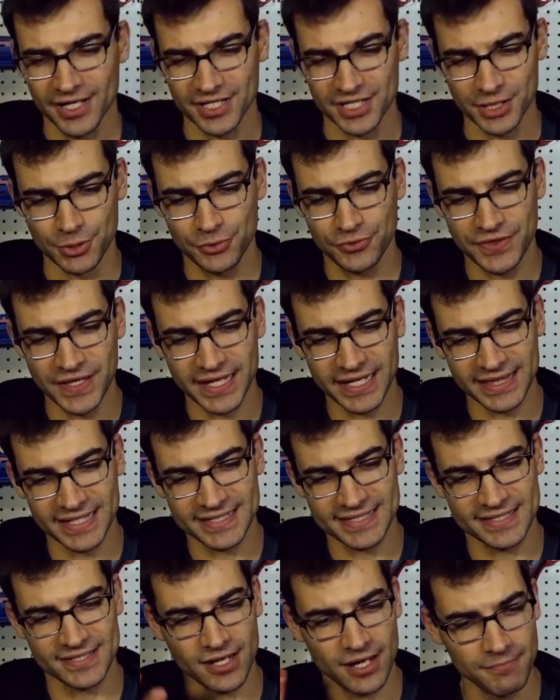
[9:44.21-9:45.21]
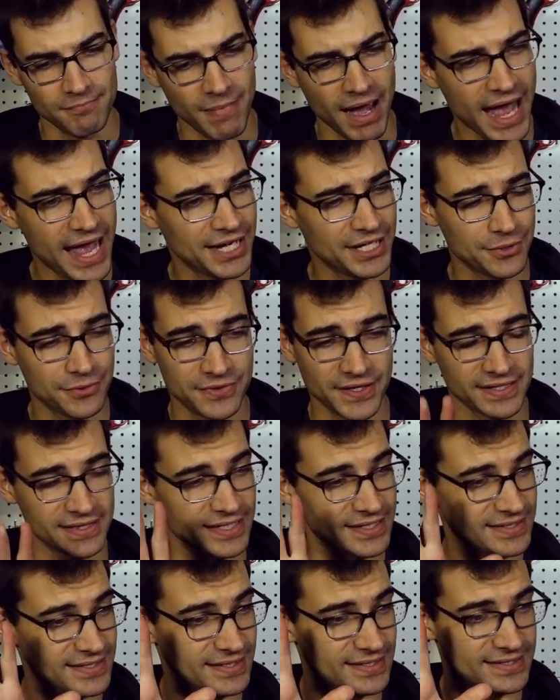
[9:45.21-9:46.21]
Do you think this is on mine? Do you think this